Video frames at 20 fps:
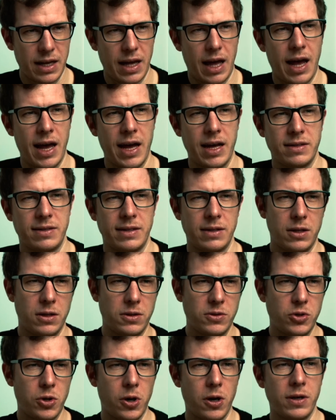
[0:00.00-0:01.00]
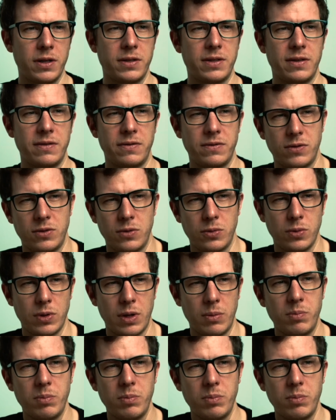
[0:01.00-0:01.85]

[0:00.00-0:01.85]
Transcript: as an alternative to the